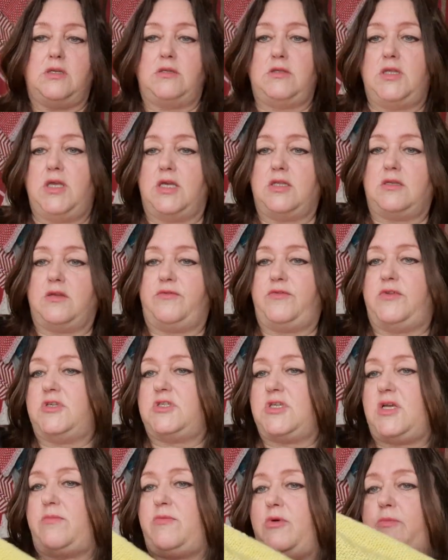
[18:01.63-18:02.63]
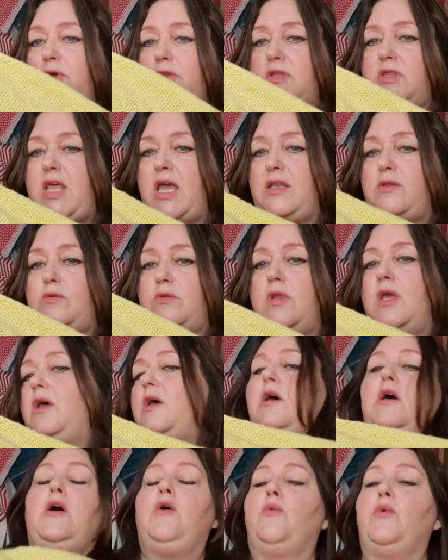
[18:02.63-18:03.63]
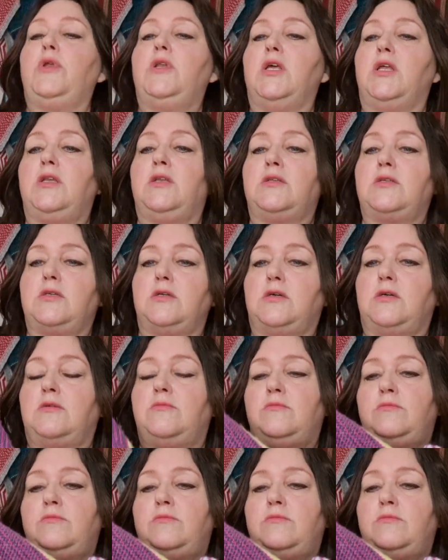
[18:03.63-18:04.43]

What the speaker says: the end of December. But that we didn't